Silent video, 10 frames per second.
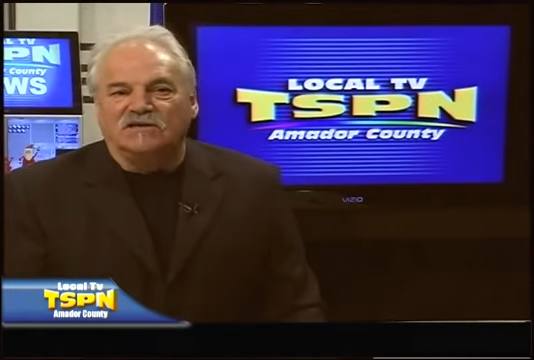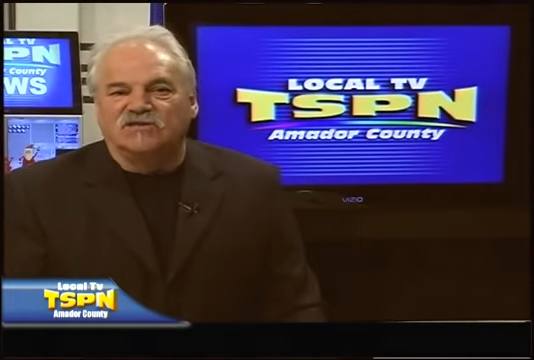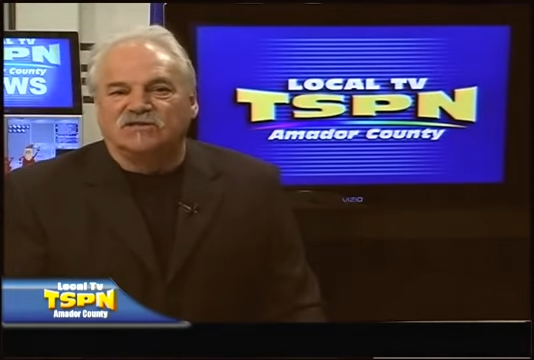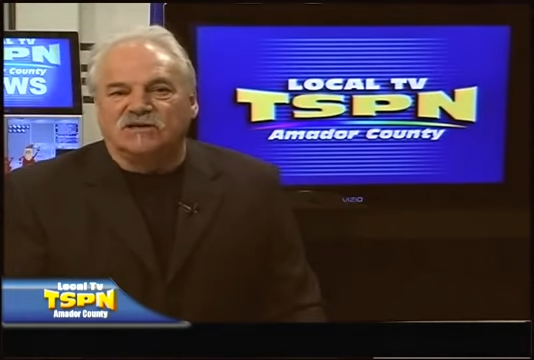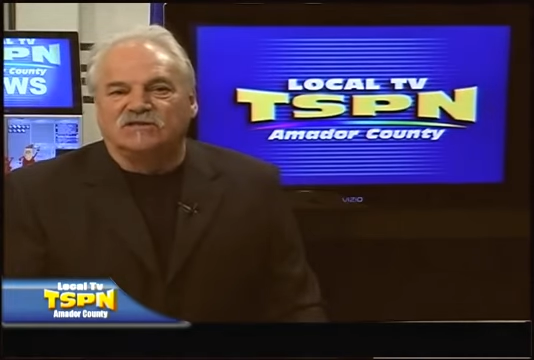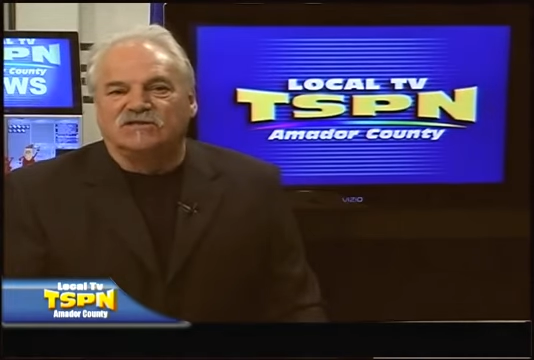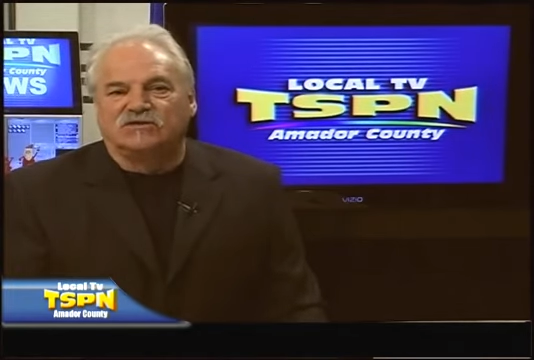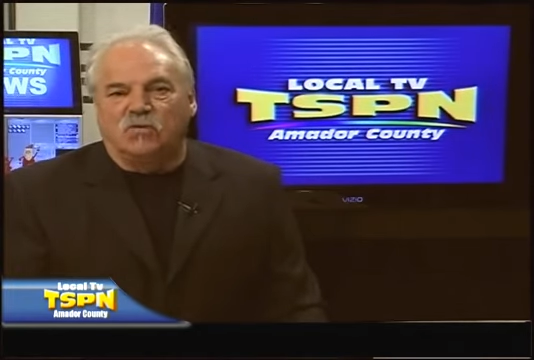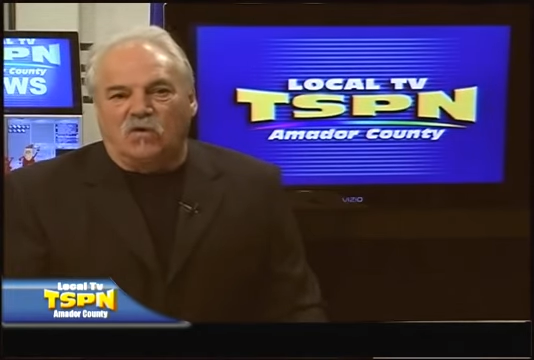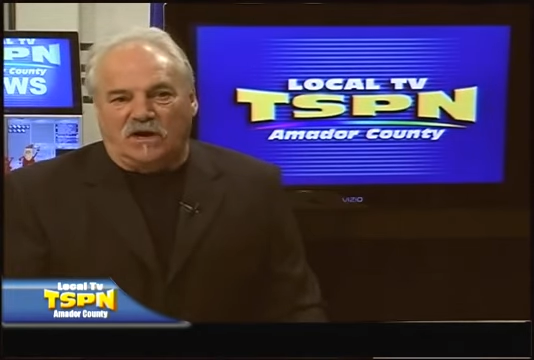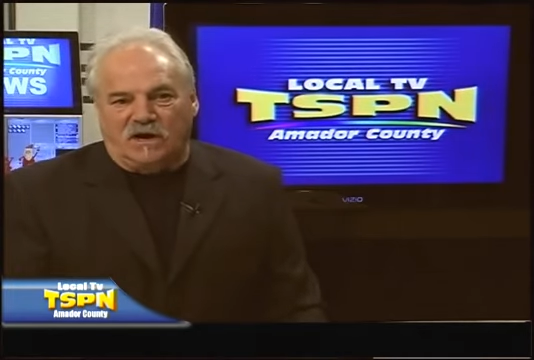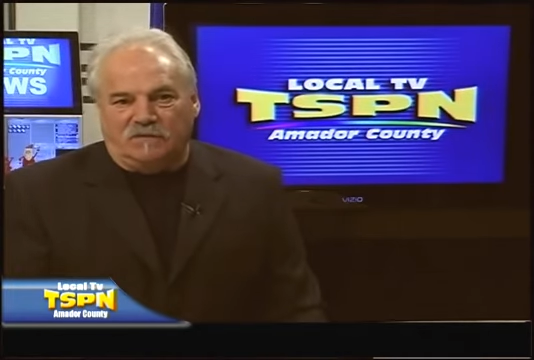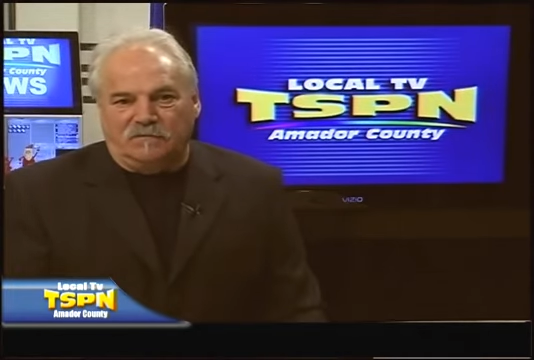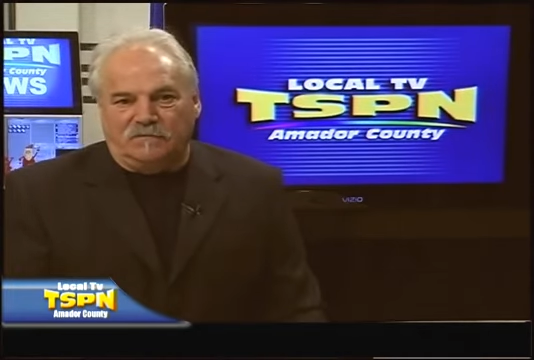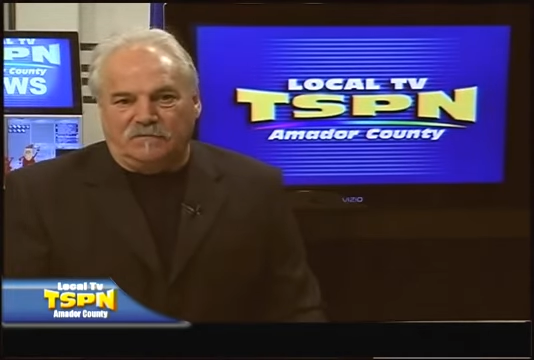
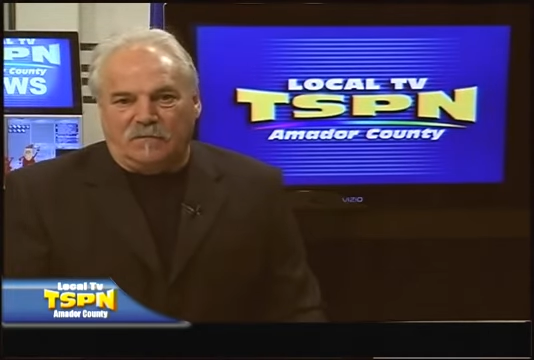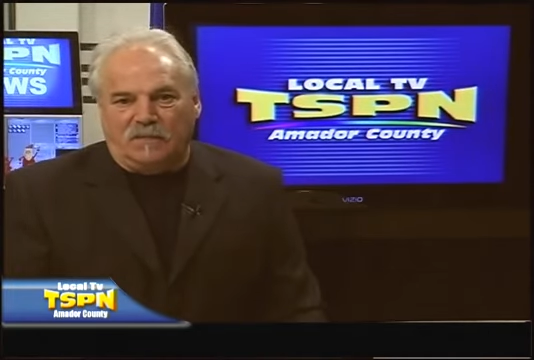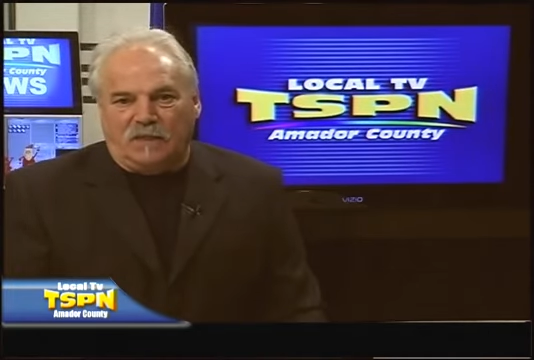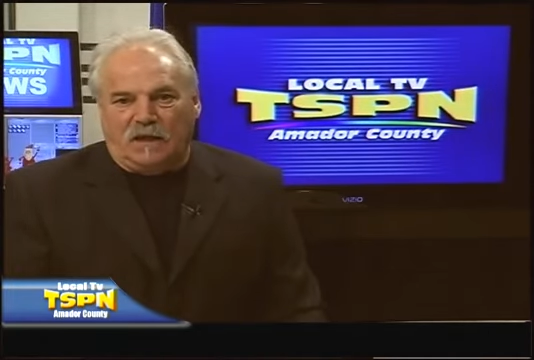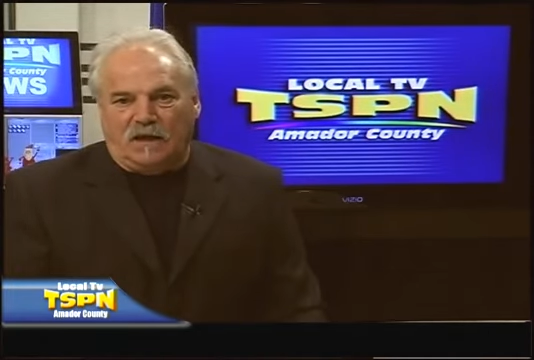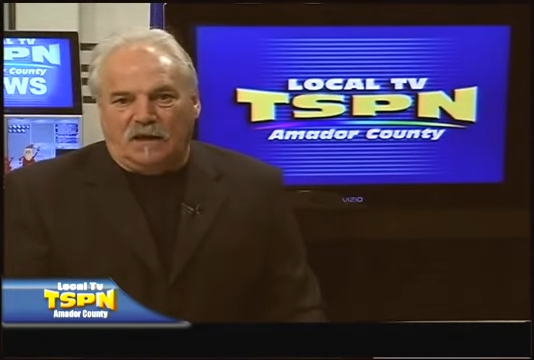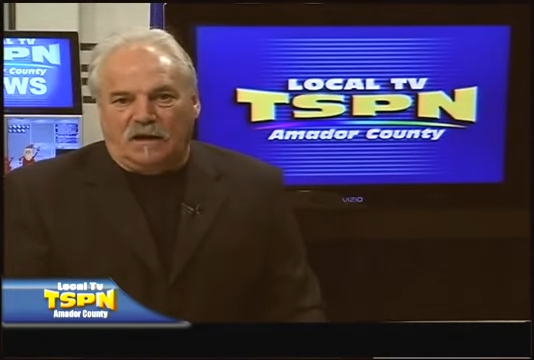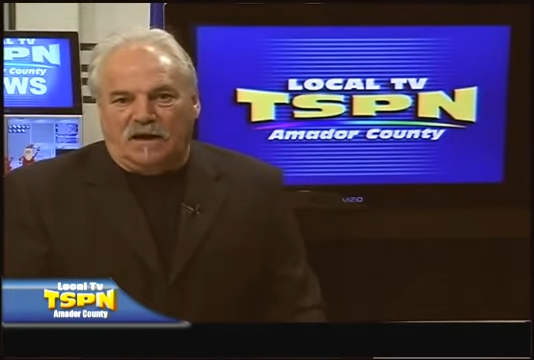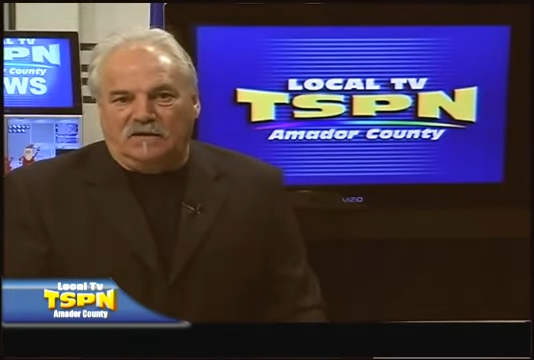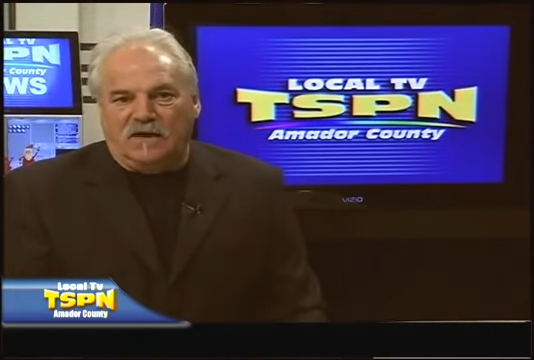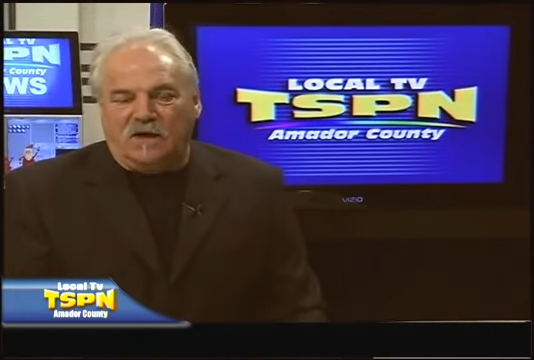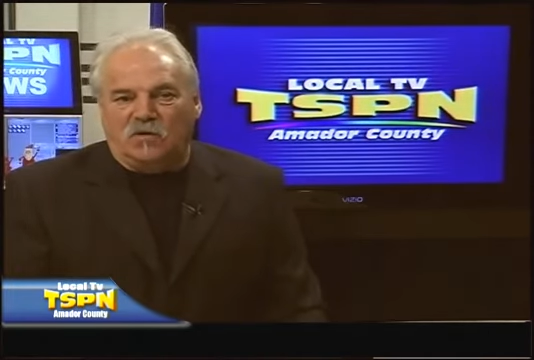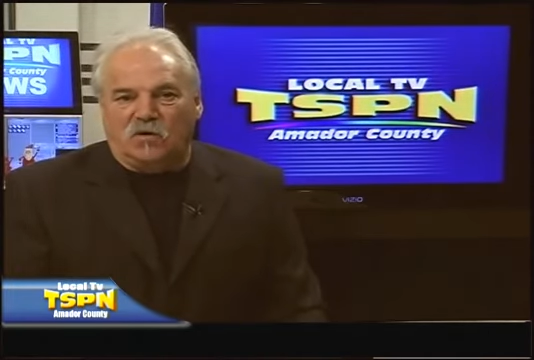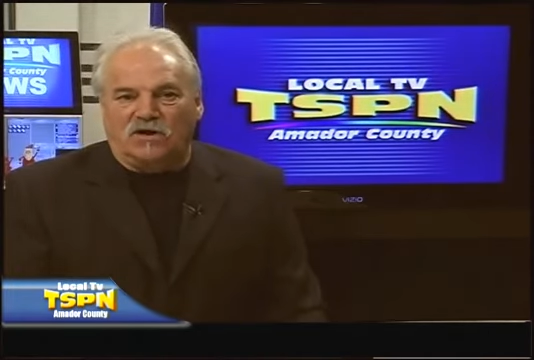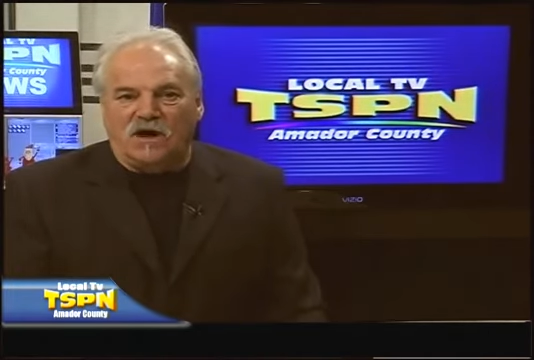6:20. And the
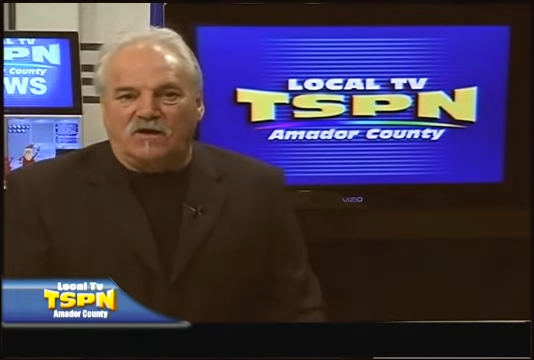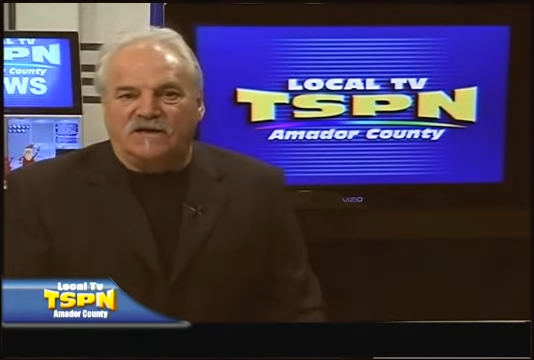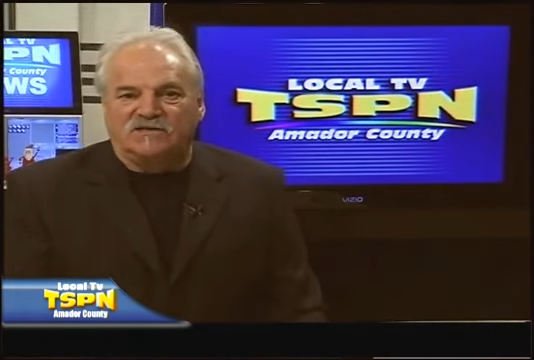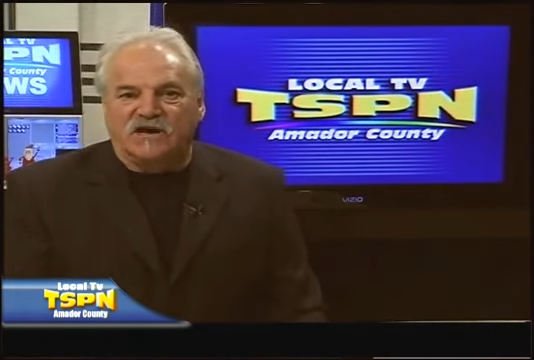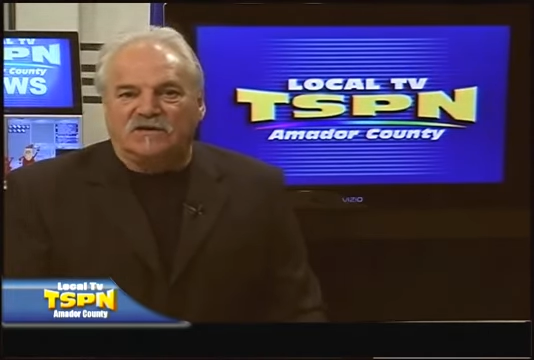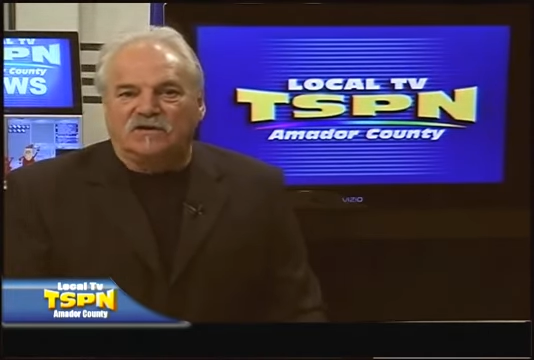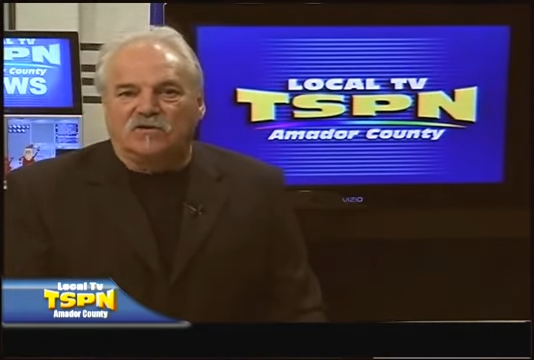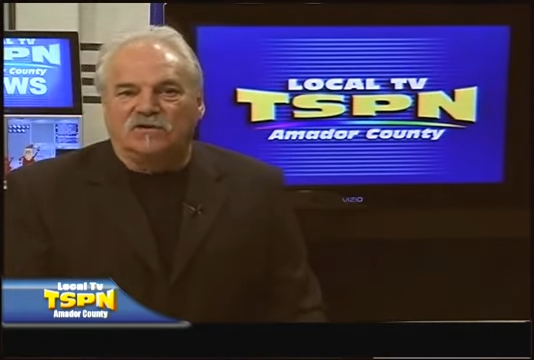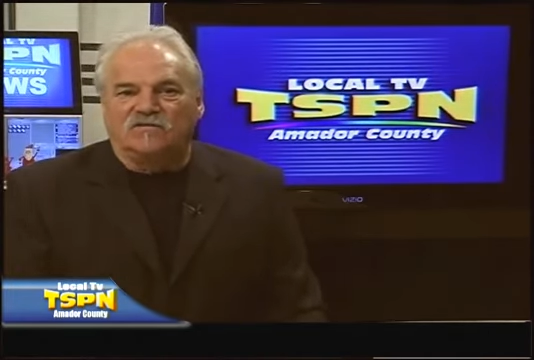Amador County Technical